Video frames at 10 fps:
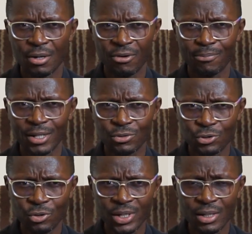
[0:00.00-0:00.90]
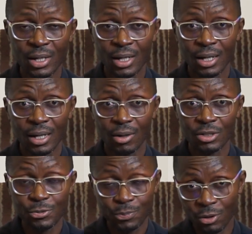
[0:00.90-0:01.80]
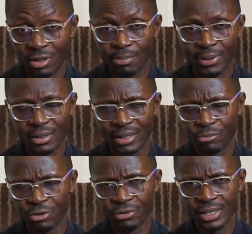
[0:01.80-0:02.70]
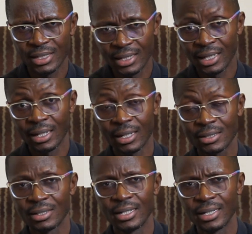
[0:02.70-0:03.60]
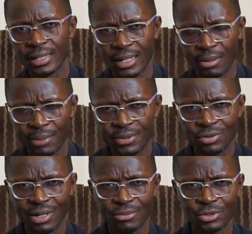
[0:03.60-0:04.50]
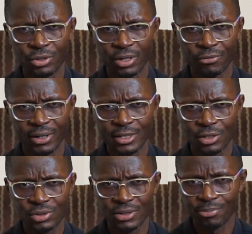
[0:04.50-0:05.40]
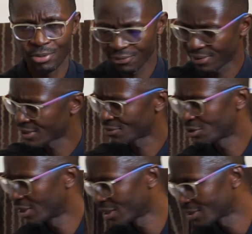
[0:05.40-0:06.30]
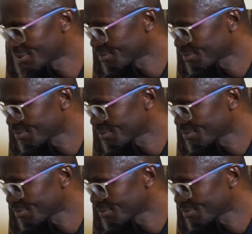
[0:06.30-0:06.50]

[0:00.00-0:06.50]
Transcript: Prof. Pat Utomi spoke on a panel I moderated earlier today, and I'm happy to have him join for an exclusive. Prof, thanks for joining us.